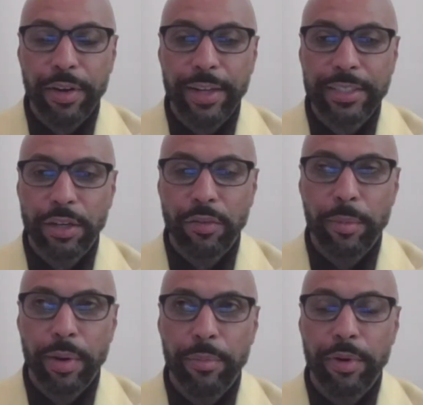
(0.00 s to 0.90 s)
I still
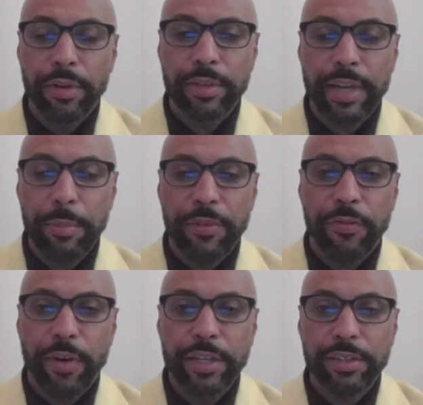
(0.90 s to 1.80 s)
remember Tommy
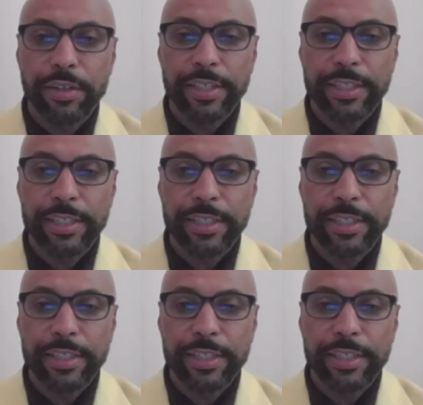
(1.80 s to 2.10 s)
Frazier and his